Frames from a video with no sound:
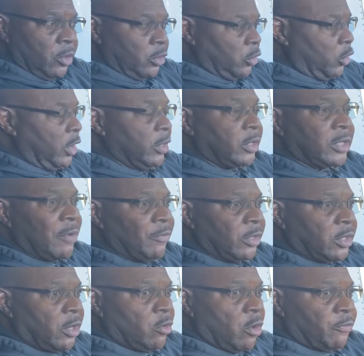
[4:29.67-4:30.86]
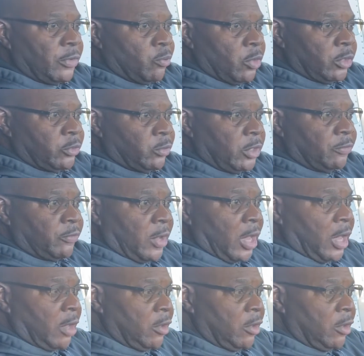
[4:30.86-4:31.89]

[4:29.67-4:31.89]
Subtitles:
You hear the governor cut off at 125.